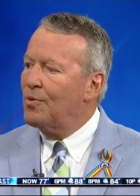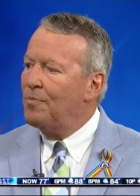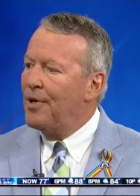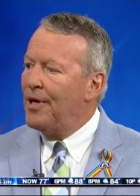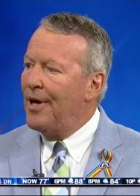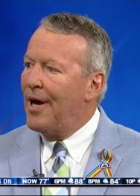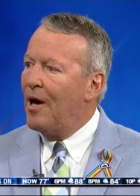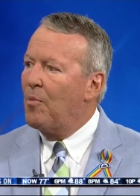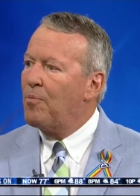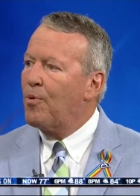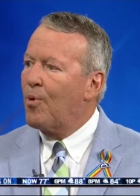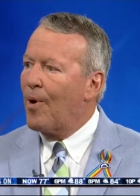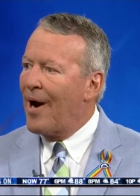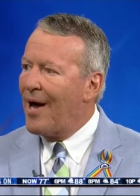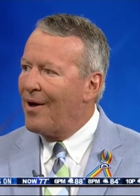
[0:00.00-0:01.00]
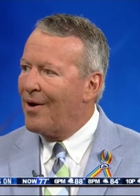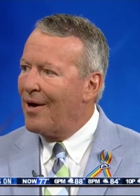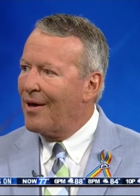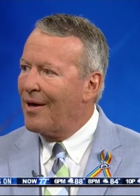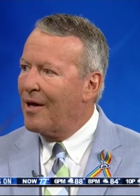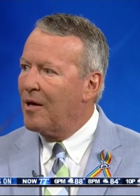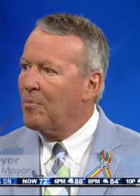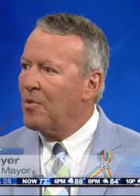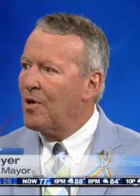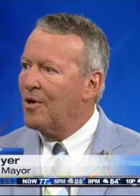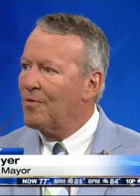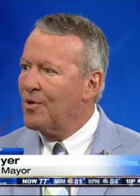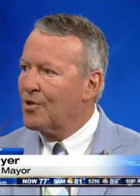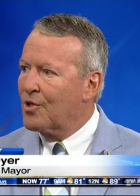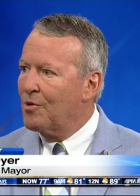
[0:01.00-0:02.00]
be how proud I am
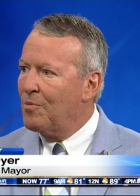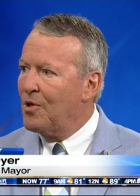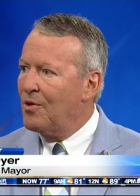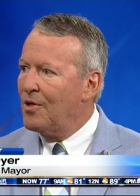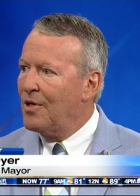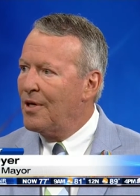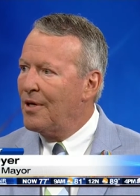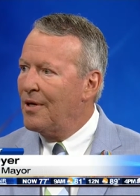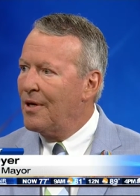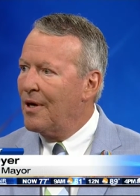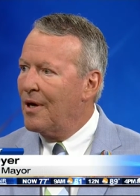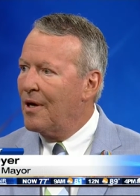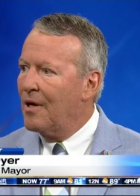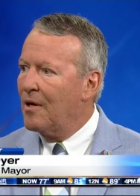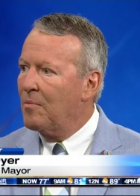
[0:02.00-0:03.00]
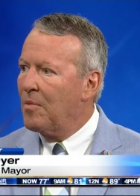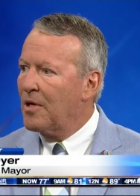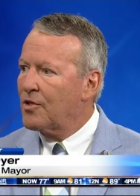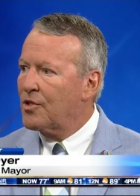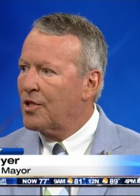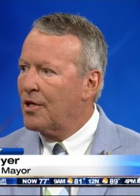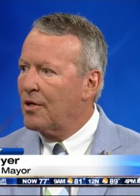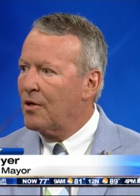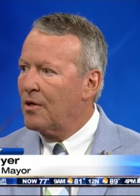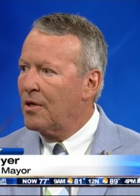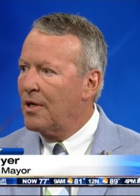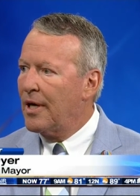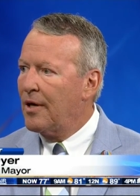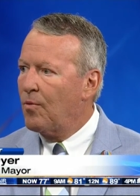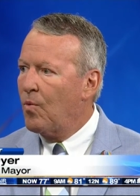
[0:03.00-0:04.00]
of this community. Um, I said on
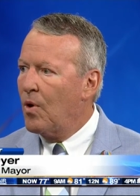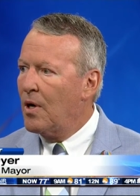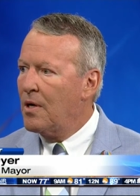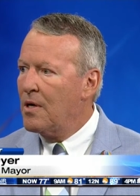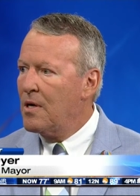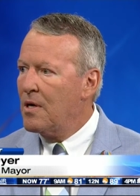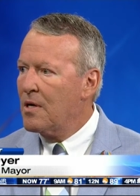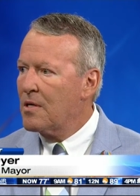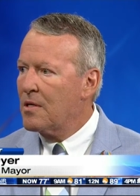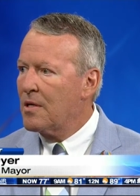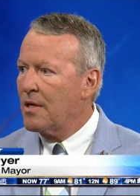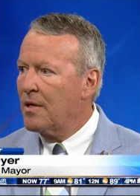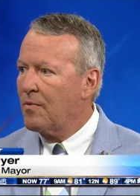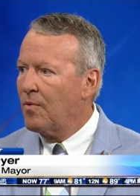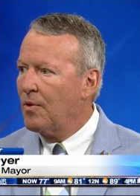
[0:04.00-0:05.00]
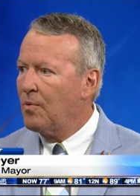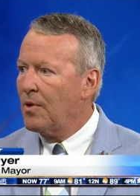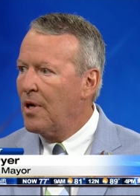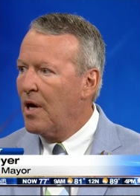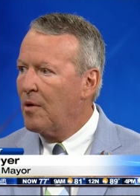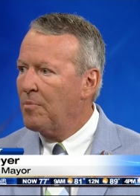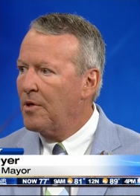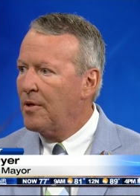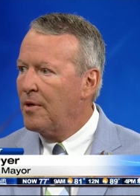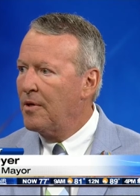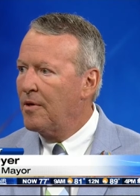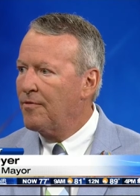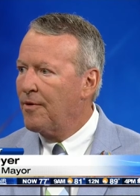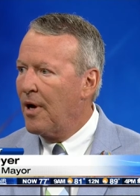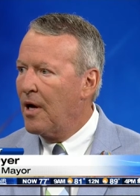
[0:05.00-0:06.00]
day one that we would not be
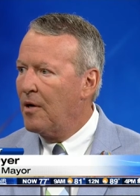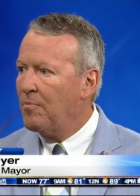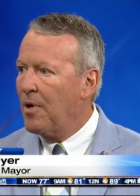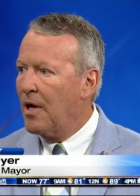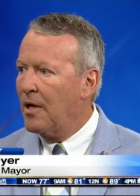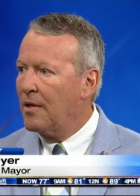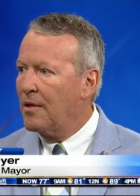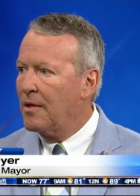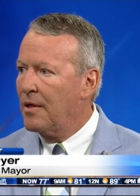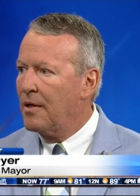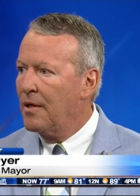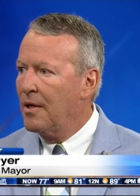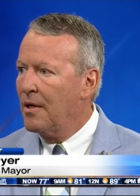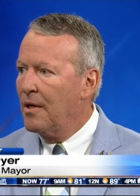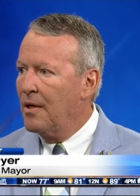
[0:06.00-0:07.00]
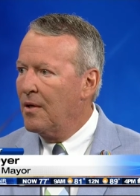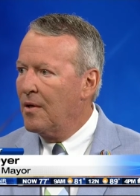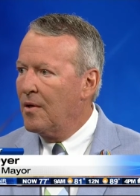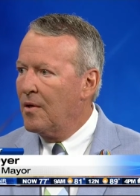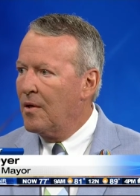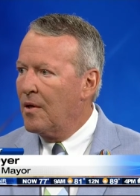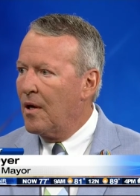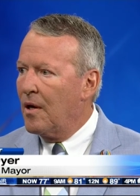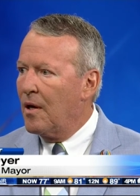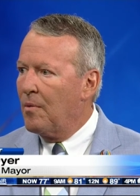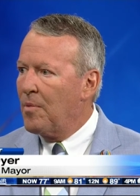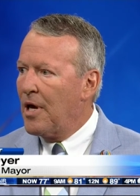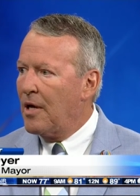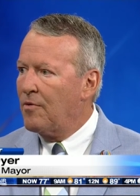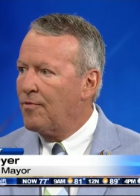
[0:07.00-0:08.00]
defined by the
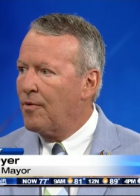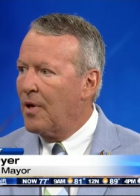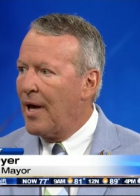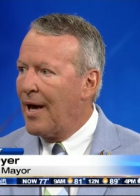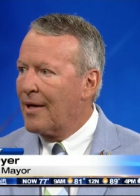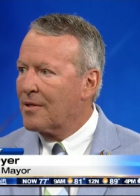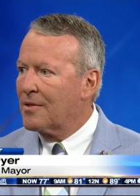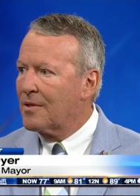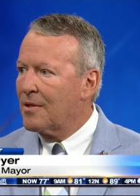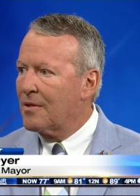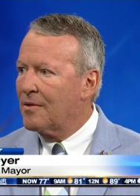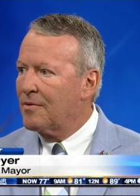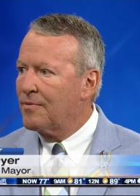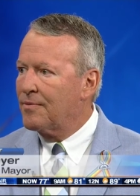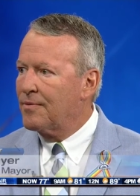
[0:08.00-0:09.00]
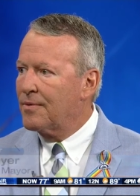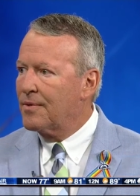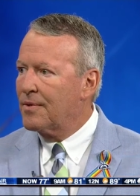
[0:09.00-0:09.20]
um, hateful act of